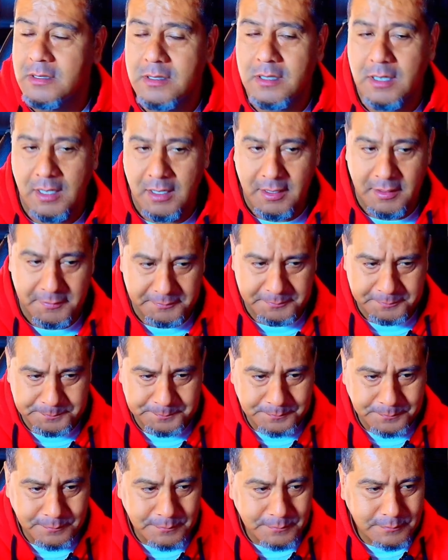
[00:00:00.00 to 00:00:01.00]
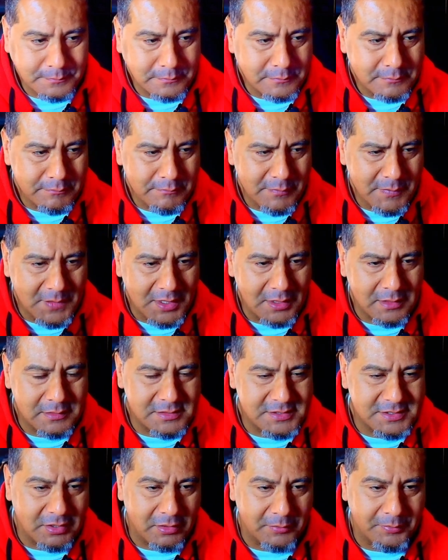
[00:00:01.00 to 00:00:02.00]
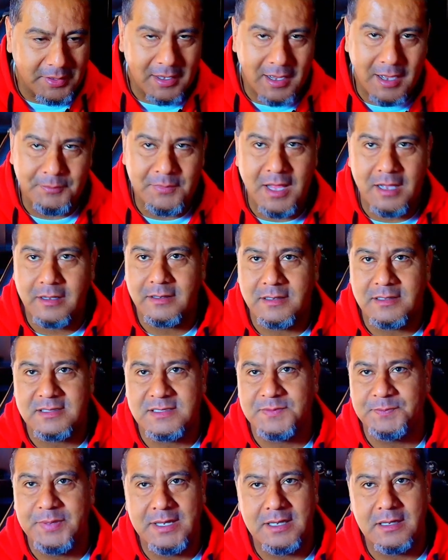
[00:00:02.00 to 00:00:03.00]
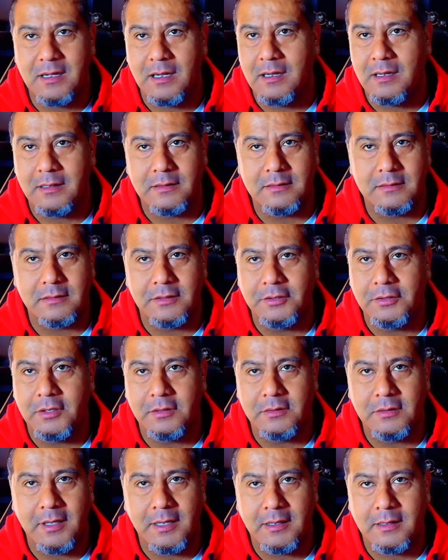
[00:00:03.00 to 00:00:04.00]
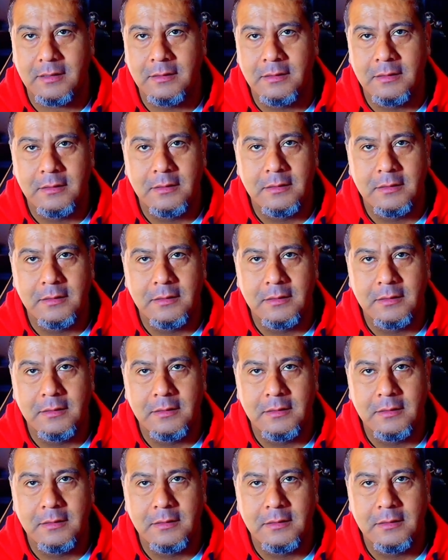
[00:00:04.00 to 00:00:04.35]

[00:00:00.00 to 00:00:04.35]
But I'm not going to speak on, you know, like